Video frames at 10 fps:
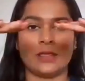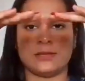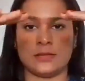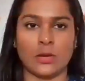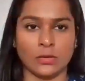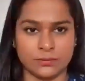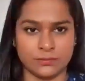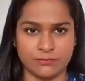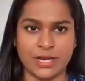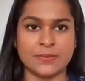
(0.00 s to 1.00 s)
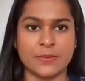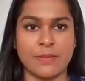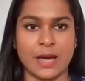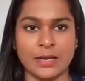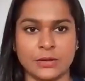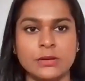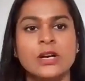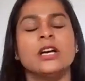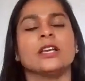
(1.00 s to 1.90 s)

this whole recipe manual,